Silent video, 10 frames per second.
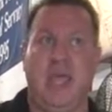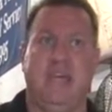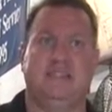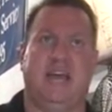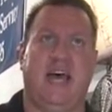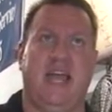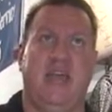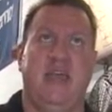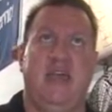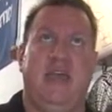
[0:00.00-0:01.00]
Is that
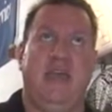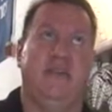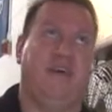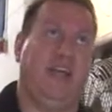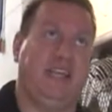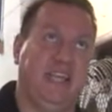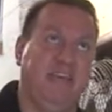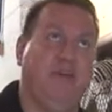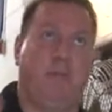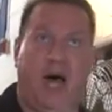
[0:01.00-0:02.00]
if I
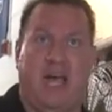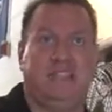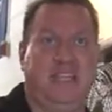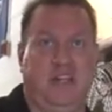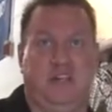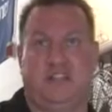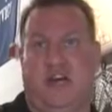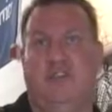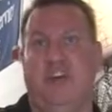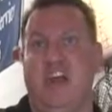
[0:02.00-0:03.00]
give a bystander
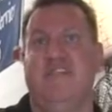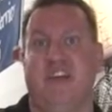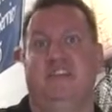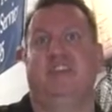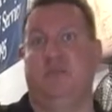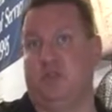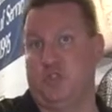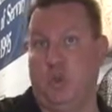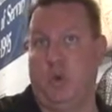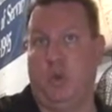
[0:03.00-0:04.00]
a very, very simple
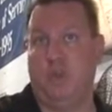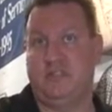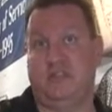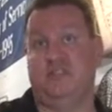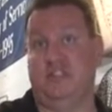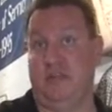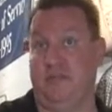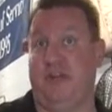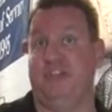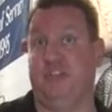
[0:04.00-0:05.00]
tool, such as an
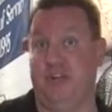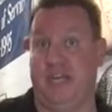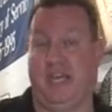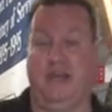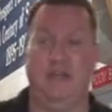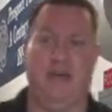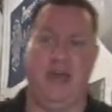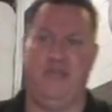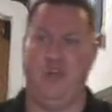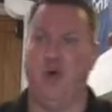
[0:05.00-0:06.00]
improvised tourniquet
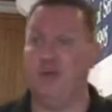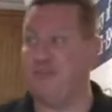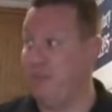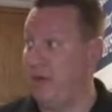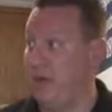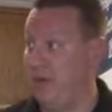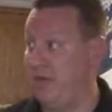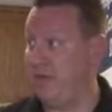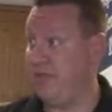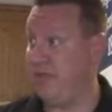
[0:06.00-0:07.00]
that they're all familiar with,